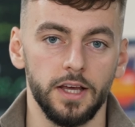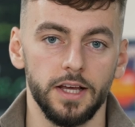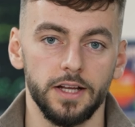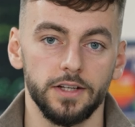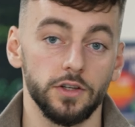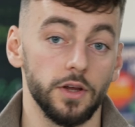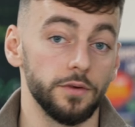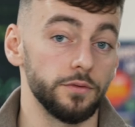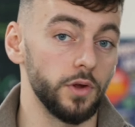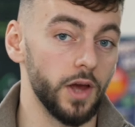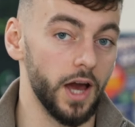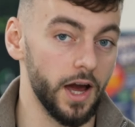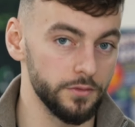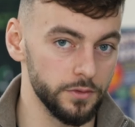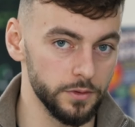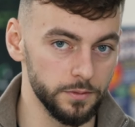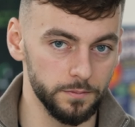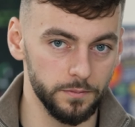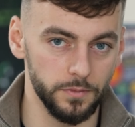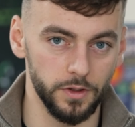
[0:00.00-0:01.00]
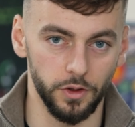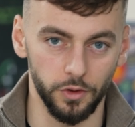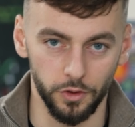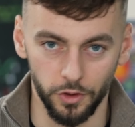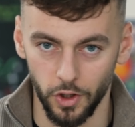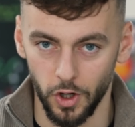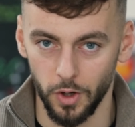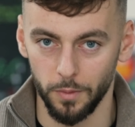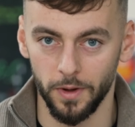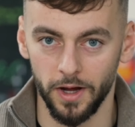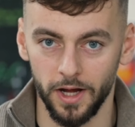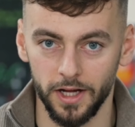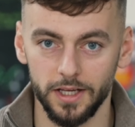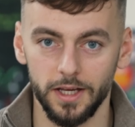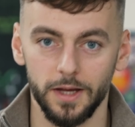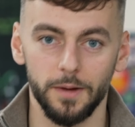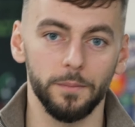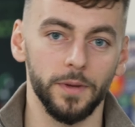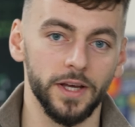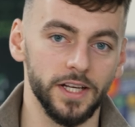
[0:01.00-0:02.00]
So if you haven't, you can go back
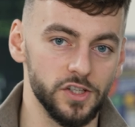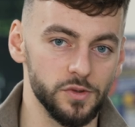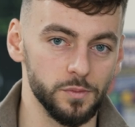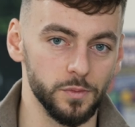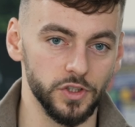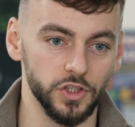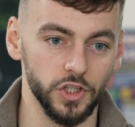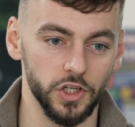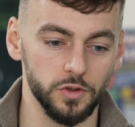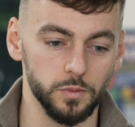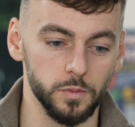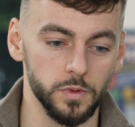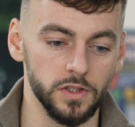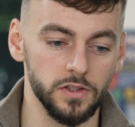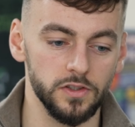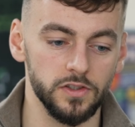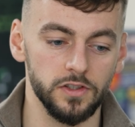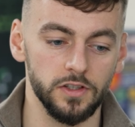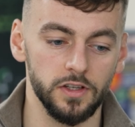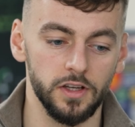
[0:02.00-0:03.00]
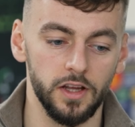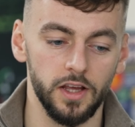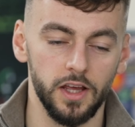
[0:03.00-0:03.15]
and make some adjustments.